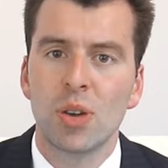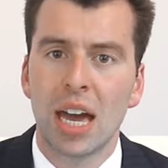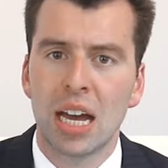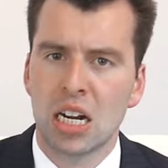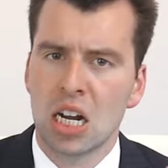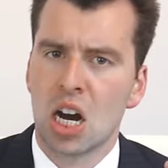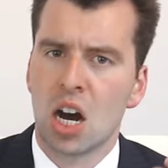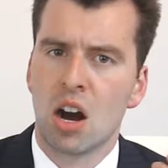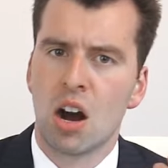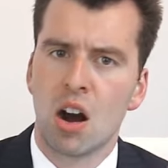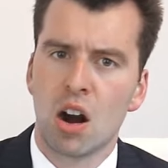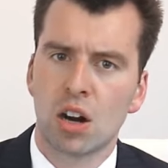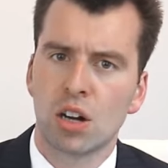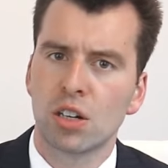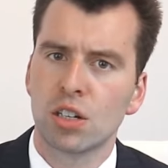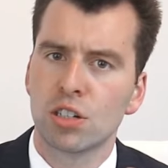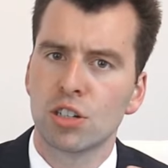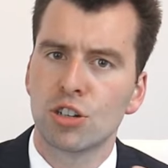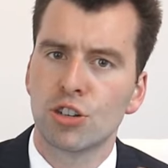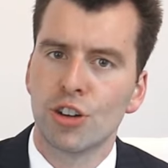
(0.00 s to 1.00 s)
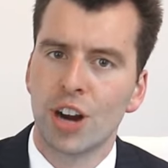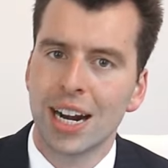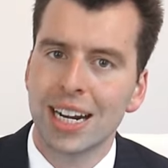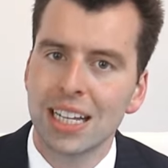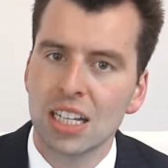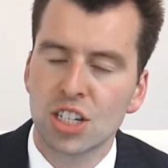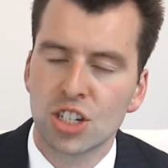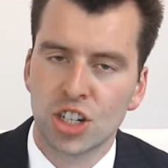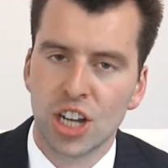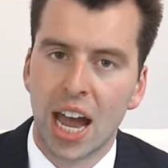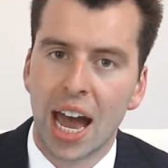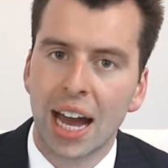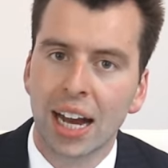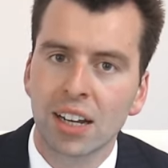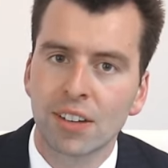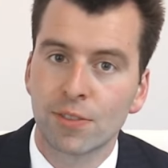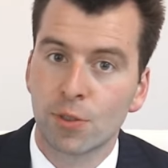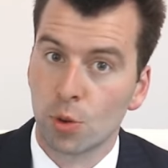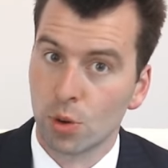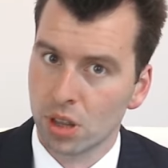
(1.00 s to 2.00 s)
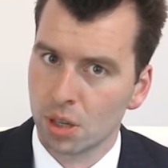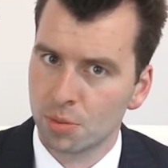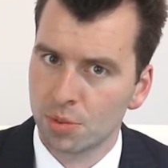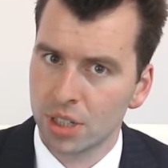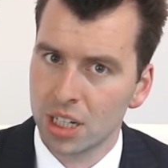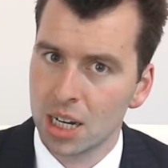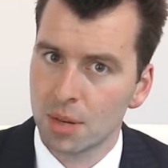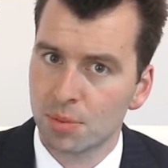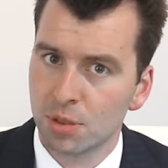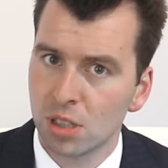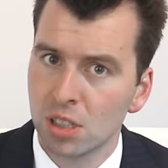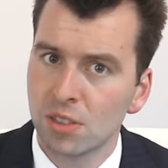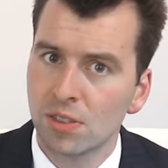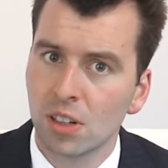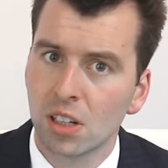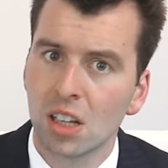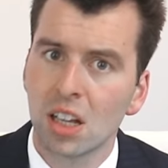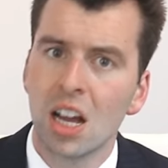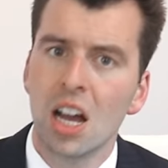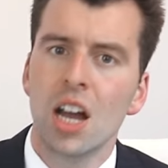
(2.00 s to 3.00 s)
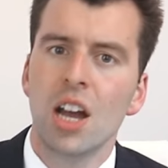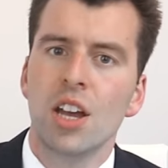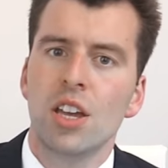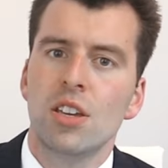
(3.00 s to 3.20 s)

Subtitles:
get a hard credit check for the pre-approval,